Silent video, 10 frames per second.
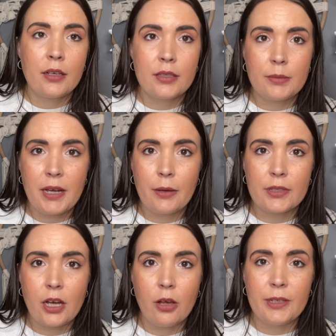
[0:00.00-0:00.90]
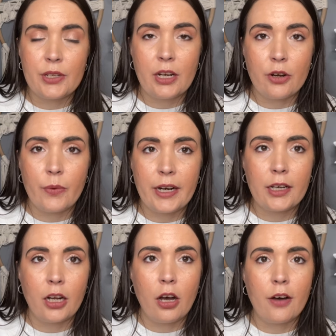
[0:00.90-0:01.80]
somebody was calling me, so I don't know where it
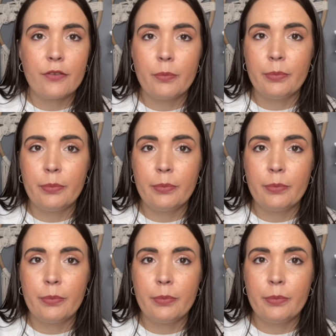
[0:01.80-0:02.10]
cut off,